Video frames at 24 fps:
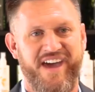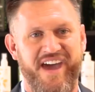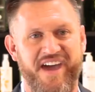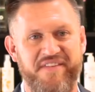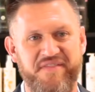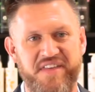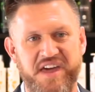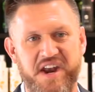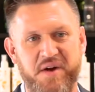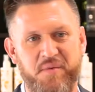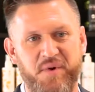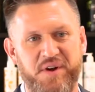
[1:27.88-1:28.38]

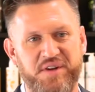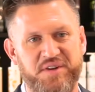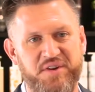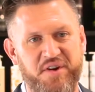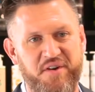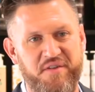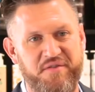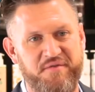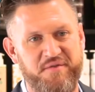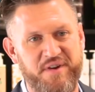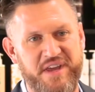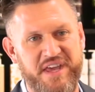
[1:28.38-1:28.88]
And then I
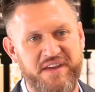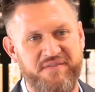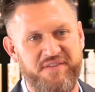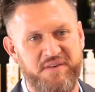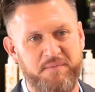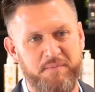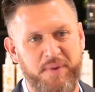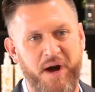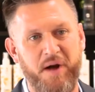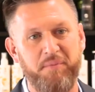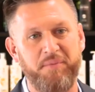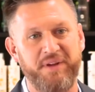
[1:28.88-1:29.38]
go through
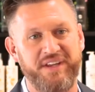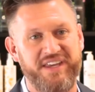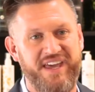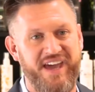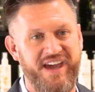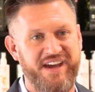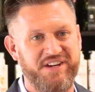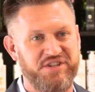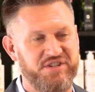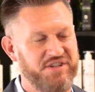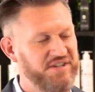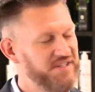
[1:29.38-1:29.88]
even
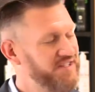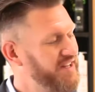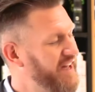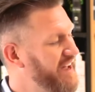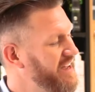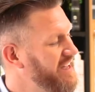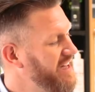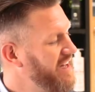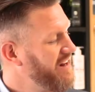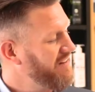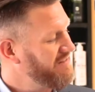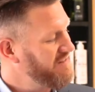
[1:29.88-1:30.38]
publications
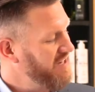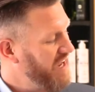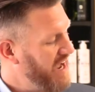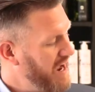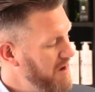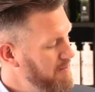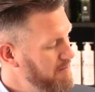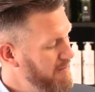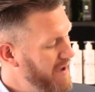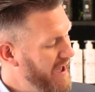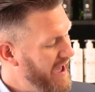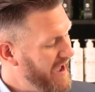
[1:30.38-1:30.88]
like at a
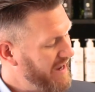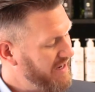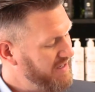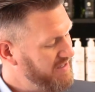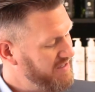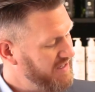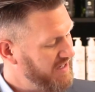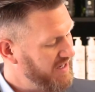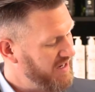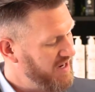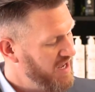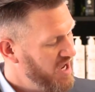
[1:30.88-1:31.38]
Time
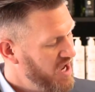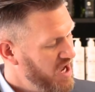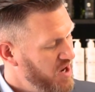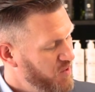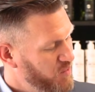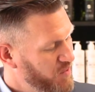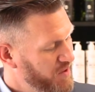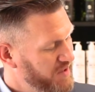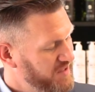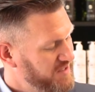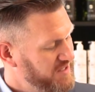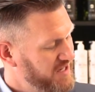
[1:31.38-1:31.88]
Magazine,
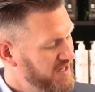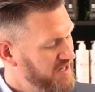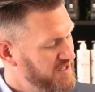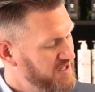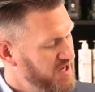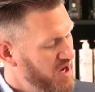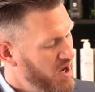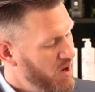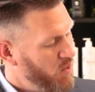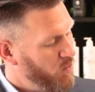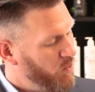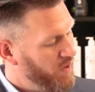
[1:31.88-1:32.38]
where it
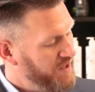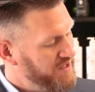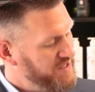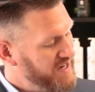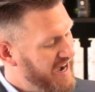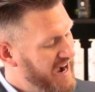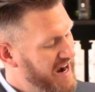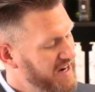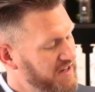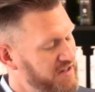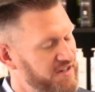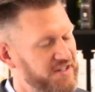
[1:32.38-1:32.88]
says what
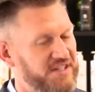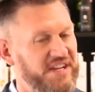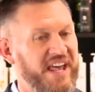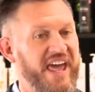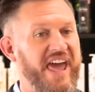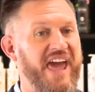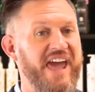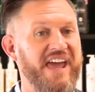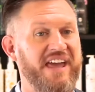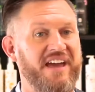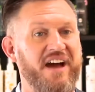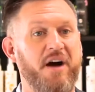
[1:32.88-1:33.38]
doctors
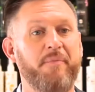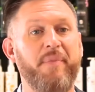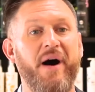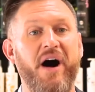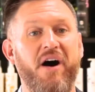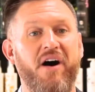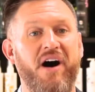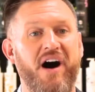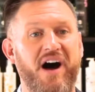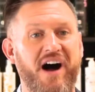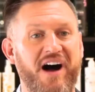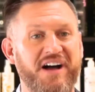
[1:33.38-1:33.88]
hate
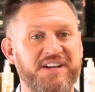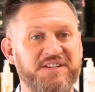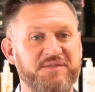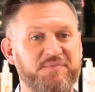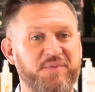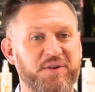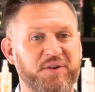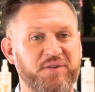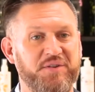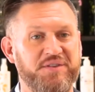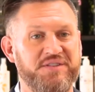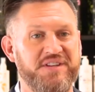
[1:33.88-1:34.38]
about
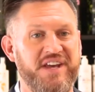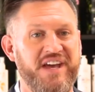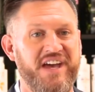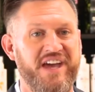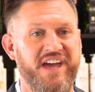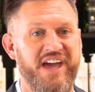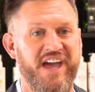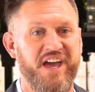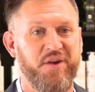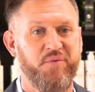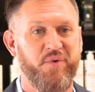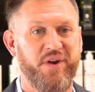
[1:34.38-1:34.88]
hospitals.
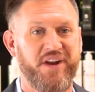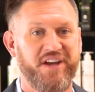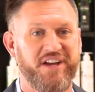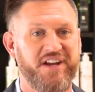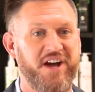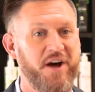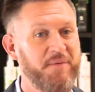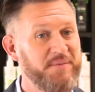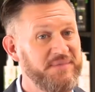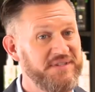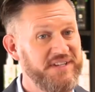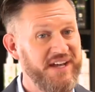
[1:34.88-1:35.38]
And when it
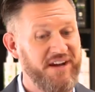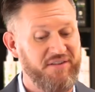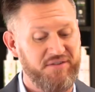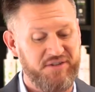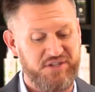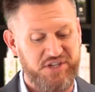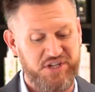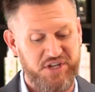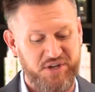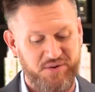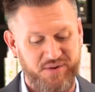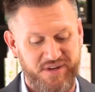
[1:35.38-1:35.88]
comes down
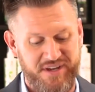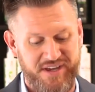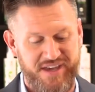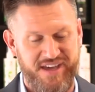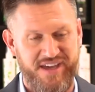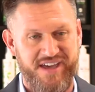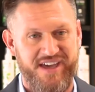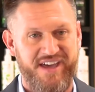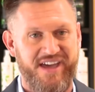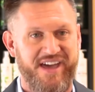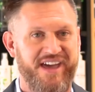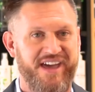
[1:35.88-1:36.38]
to it,
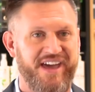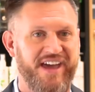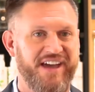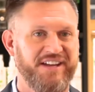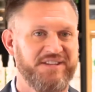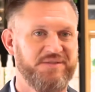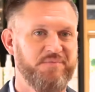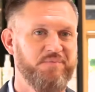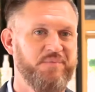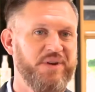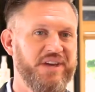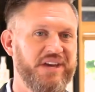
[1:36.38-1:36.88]

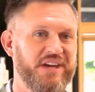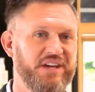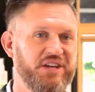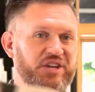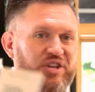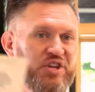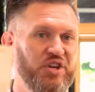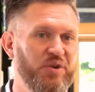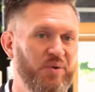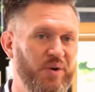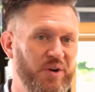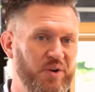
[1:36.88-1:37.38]
it's B
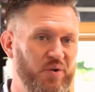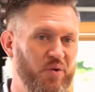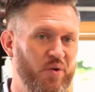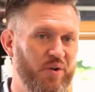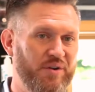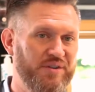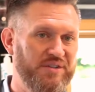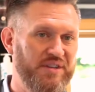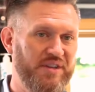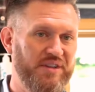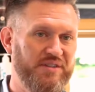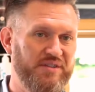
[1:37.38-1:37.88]
and U
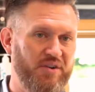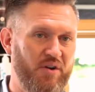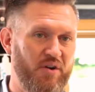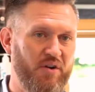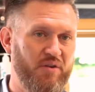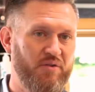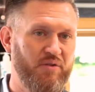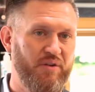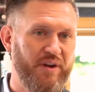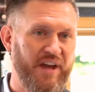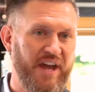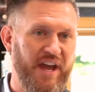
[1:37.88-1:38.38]
according to this
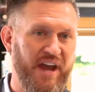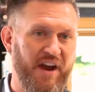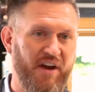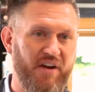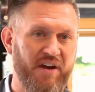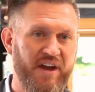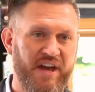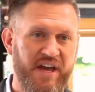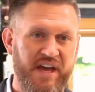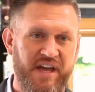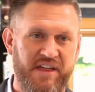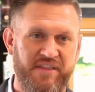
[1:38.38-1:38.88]
article
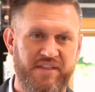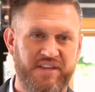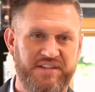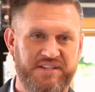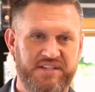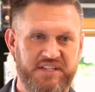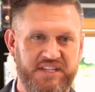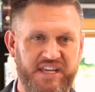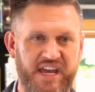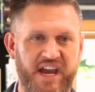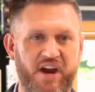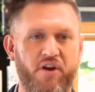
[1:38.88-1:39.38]
here. The
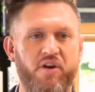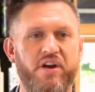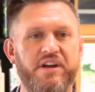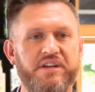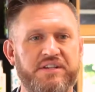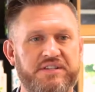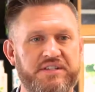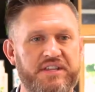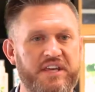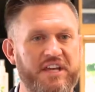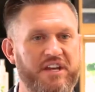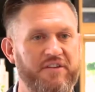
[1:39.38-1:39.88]

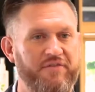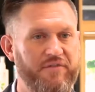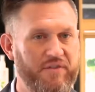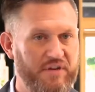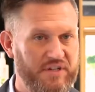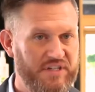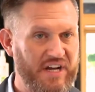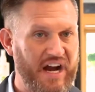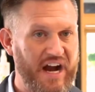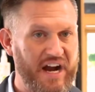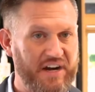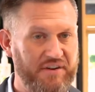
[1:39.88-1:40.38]
scariest thing for
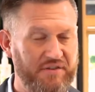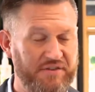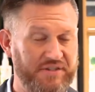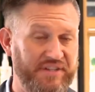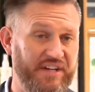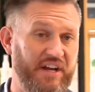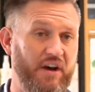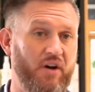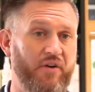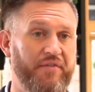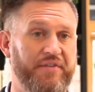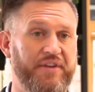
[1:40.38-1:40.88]
doctors
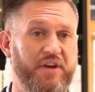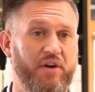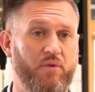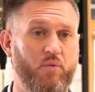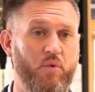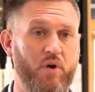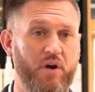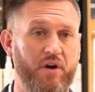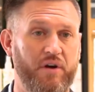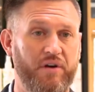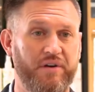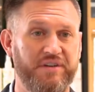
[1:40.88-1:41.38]
and healthcare
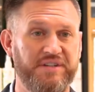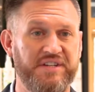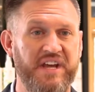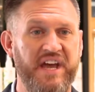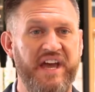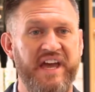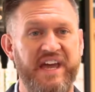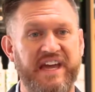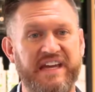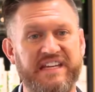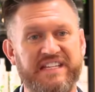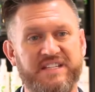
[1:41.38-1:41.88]
workers
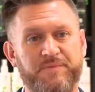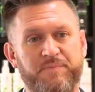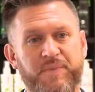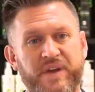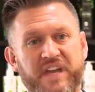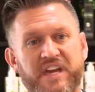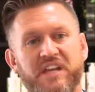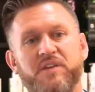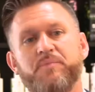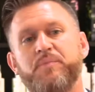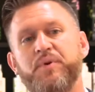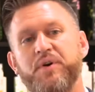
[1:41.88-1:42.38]
is
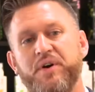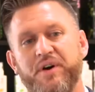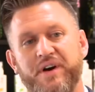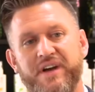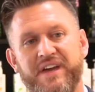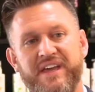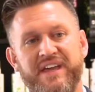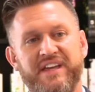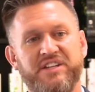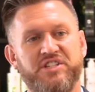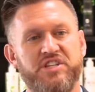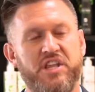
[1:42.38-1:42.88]
being
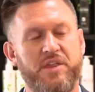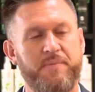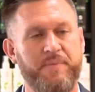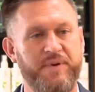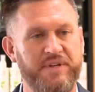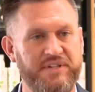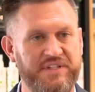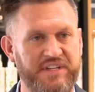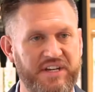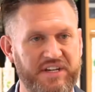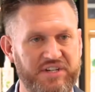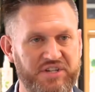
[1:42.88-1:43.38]
put into the
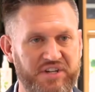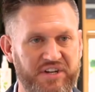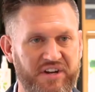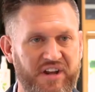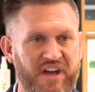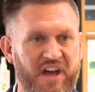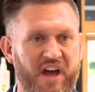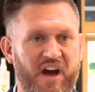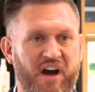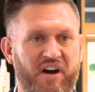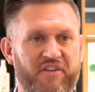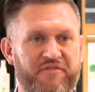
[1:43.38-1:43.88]
position
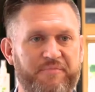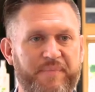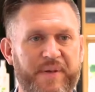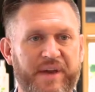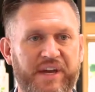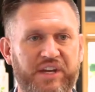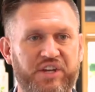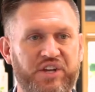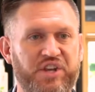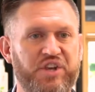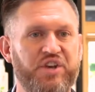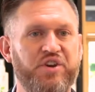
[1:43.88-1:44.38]
of
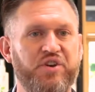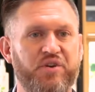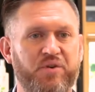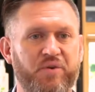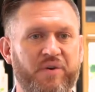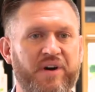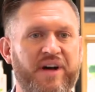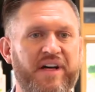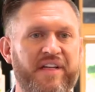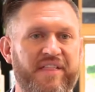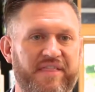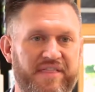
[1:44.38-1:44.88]
being
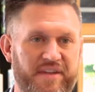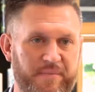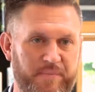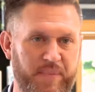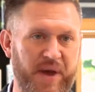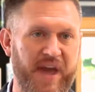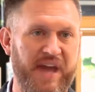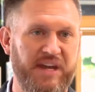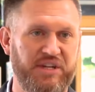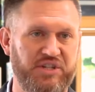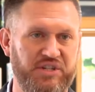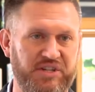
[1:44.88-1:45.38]
you, the
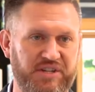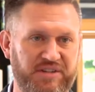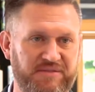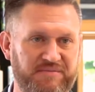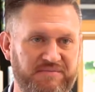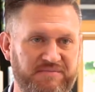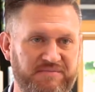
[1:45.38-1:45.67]
patient.